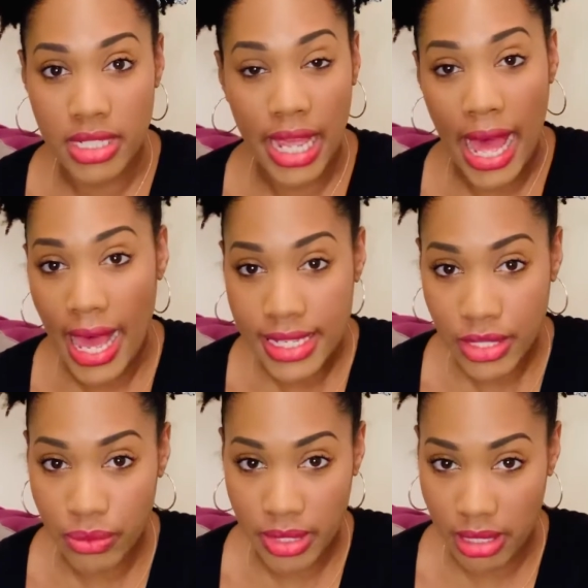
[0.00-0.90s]

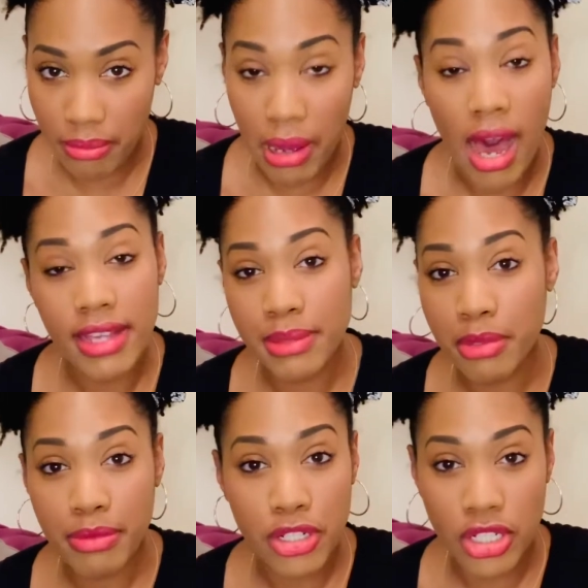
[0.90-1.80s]
tasked with an impossible
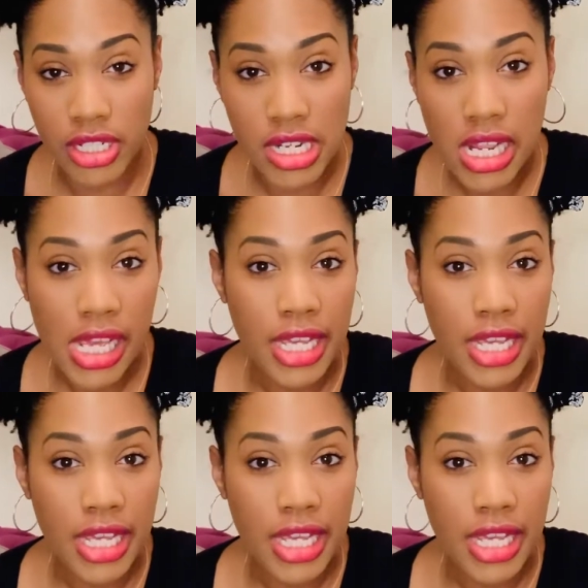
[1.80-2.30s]
mission